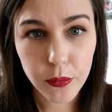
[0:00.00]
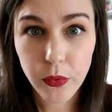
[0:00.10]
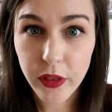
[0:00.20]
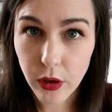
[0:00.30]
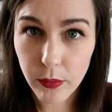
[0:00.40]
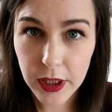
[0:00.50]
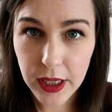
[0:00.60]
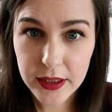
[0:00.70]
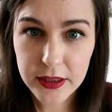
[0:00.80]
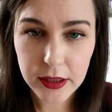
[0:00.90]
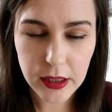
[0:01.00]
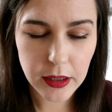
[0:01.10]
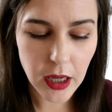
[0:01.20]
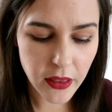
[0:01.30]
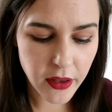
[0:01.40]
with the complication, and
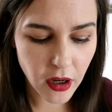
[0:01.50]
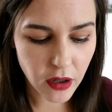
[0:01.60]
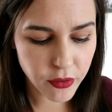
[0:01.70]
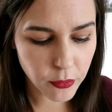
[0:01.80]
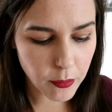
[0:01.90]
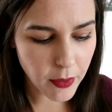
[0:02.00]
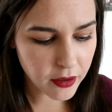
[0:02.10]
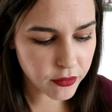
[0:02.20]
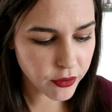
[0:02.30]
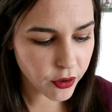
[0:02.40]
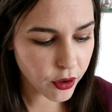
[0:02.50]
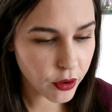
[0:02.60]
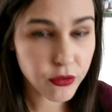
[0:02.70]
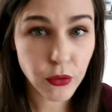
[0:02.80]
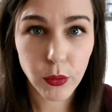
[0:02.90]
the other half I went back for
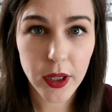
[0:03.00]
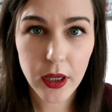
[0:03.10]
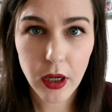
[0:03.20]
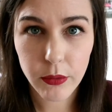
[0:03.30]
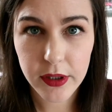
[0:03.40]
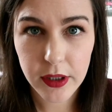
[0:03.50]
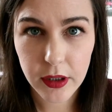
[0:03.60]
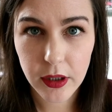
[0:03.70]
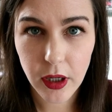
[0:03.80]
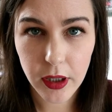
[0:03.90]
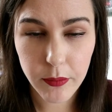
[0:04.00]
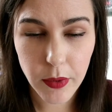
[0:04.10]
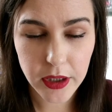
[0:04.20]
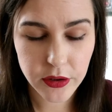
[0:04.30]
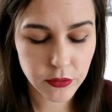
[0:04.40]
a full week. I was in an
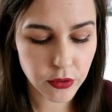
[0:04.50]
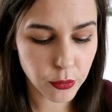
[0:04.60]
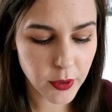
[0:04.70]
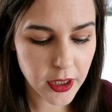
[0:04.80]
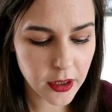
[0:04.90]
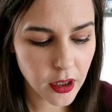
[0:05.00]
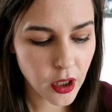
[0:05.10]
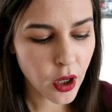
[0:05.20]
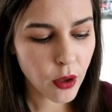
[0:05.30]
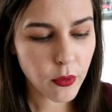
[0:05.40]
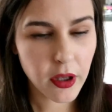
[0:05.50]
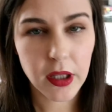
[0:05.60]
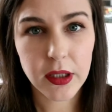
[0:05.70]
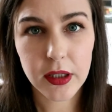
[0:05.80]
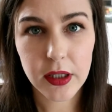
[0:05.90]
inpatient for a week while
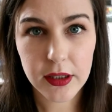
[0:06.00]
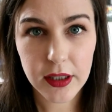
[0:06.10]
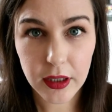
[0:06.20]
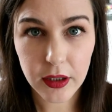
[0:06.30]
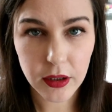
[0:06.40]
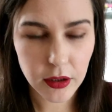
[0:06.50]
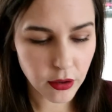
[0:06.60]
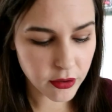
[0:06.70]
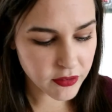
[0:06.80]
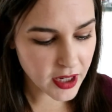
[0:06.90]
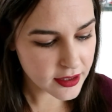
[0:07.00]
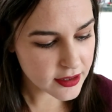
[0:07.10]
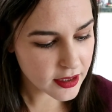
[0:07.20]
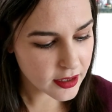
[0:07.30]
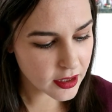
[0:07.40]
they did this second lot of
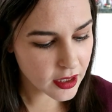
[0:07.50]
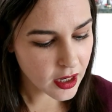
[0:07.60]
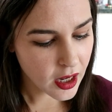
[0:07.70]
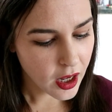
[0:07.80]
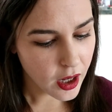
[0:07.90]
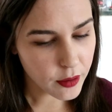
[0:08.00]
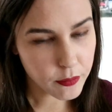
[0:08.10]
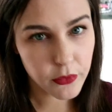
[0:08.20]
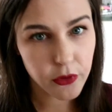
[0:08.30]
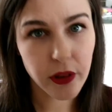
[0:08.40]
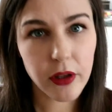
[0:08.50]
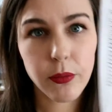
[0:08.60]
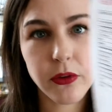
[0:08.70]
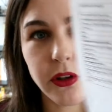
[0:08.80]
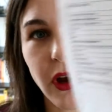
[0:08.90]
testing. So this
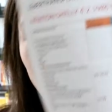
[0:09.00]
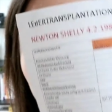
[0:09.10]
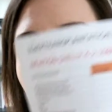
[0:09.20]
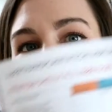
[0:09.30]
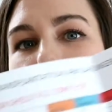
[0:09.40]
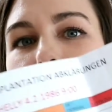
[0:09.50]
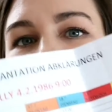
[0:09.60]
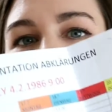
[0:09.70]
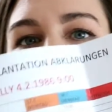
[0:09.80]
was the timetable I was